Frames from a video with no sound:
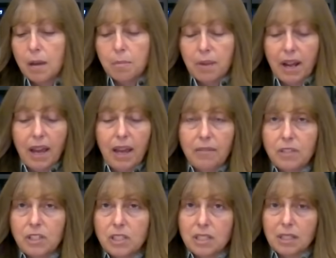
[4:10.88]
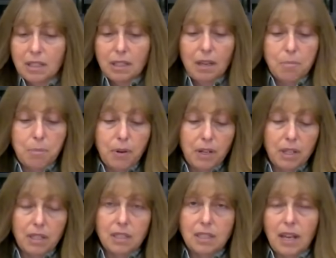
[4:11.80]
But I have just a
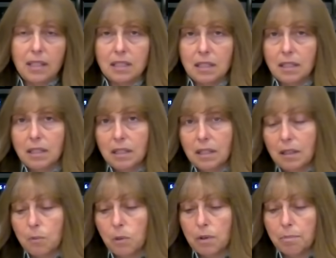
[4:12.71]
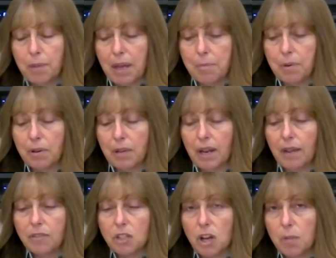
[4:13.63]
pretty good sized onion and 1 pepper that
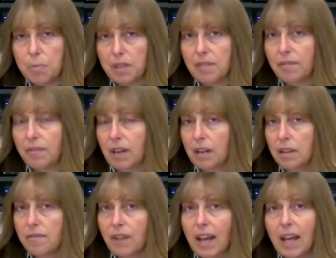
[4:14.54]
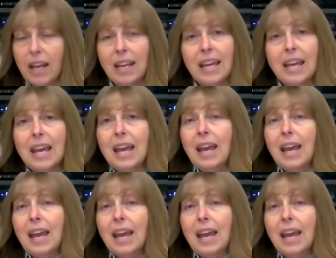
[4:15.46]
I've chopped up fairly fine.